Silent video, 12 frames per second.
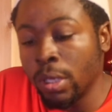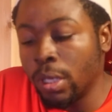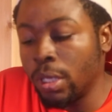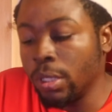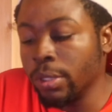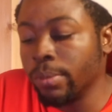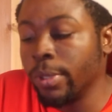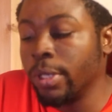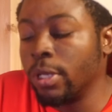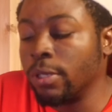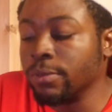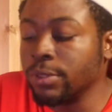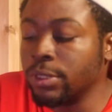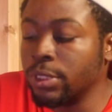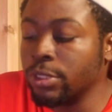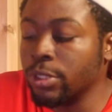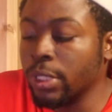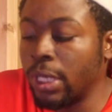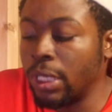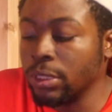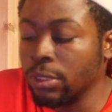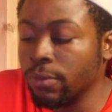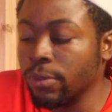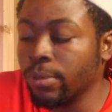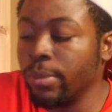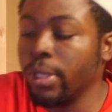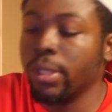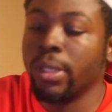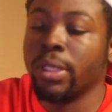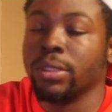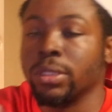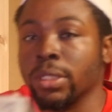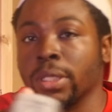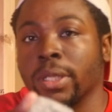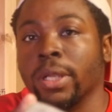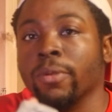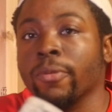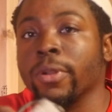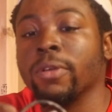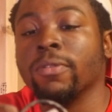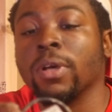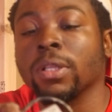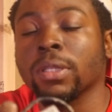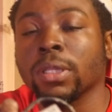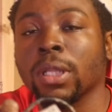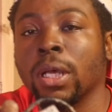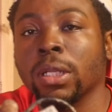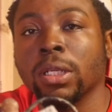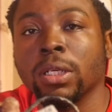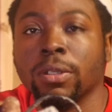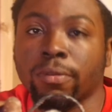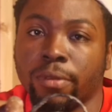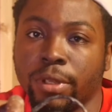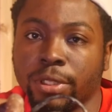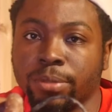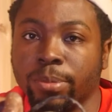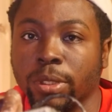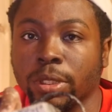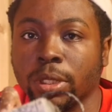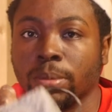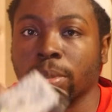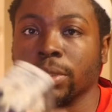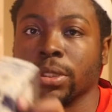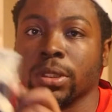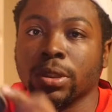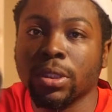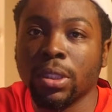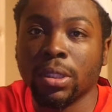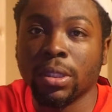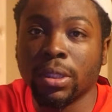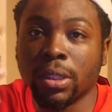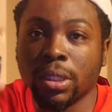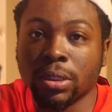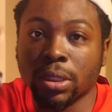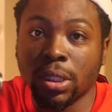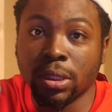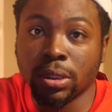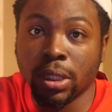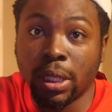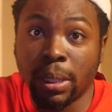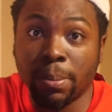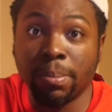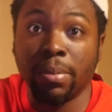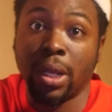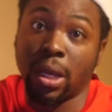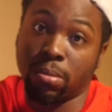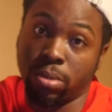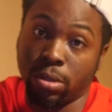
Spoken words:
a little bit of citric acid for a bit is to get rid of a lot of this buildup. As you can see, this is a black